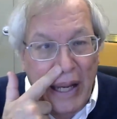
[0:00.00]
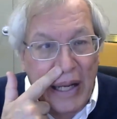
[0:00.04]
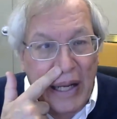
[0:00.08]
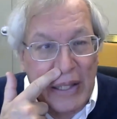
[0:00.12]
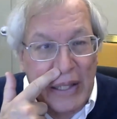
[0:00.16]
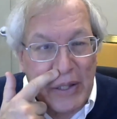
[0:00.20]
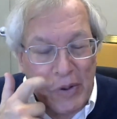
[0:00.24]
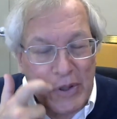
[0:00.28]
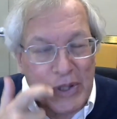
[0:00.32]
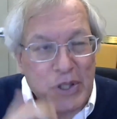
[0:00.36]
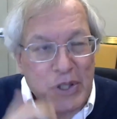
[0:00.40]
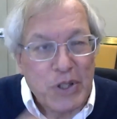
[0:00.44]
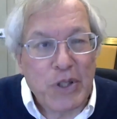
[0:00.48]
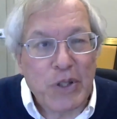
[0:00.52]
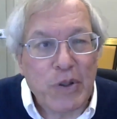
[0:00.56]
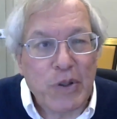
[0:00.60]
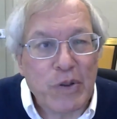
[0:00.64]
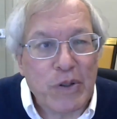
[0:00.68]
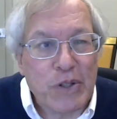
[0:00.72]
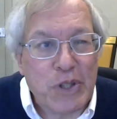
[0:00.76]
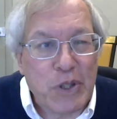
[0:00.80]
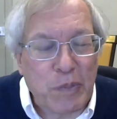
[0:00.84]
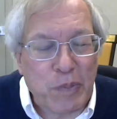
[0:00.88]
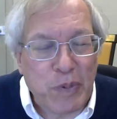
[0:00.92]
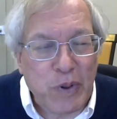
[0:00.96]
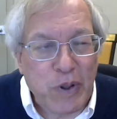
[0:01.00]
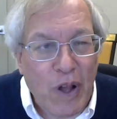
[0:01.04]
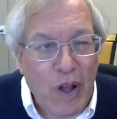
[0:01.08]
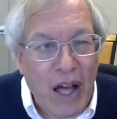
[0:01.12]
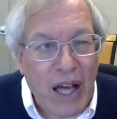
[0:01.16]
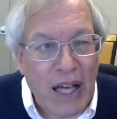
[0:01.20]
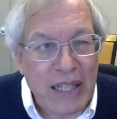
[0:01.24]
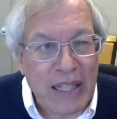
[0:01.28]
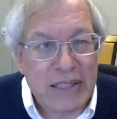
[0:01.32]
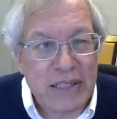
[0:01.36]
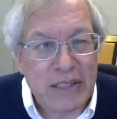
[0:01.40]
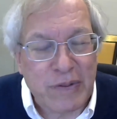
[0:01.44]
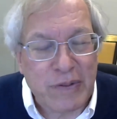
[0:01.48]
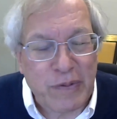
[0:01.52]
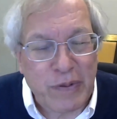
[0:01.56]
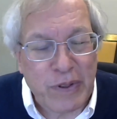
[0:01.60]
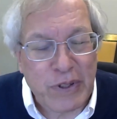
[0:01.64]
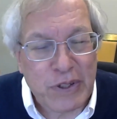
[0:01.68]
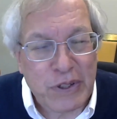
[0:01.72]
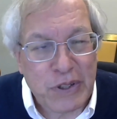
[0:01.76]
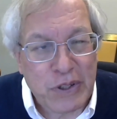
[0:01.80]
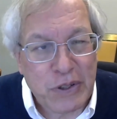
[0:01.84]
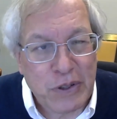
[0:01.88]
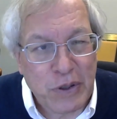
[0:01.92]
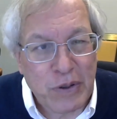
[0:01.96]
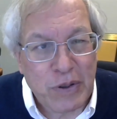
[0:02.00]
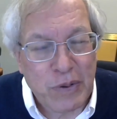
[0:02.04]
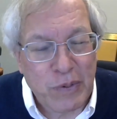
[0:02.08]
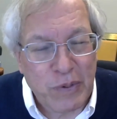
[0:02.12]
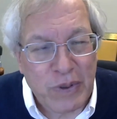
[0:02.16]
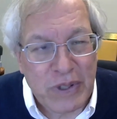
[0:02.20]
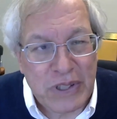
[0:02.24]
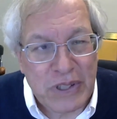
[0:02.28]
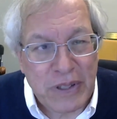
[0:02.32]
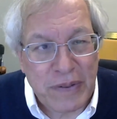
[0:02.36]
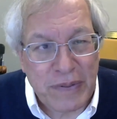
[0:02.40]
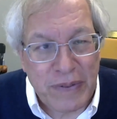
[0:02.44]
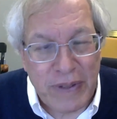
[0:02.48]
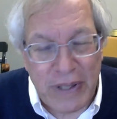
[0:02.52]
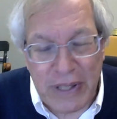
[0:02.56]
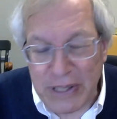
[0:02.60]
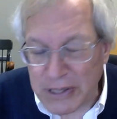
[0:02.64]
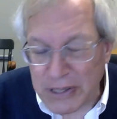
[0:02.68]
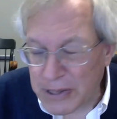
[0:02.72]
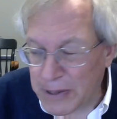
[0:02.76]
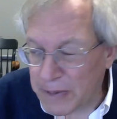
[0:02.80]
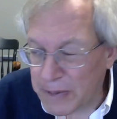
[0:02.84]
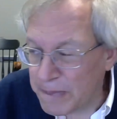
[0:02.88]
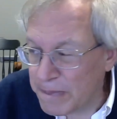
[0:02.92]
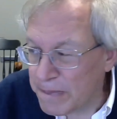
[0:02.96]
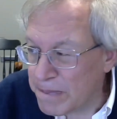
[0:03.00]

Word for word: And there was huge applause for the student when she finished.